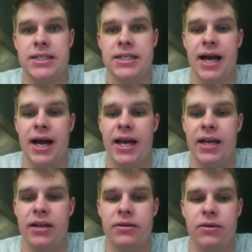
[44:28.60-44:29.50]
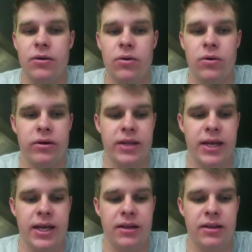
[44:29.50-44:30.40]
denied, or
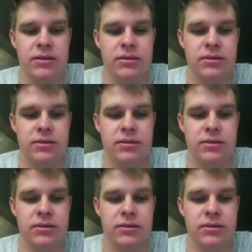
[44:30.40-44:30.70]
they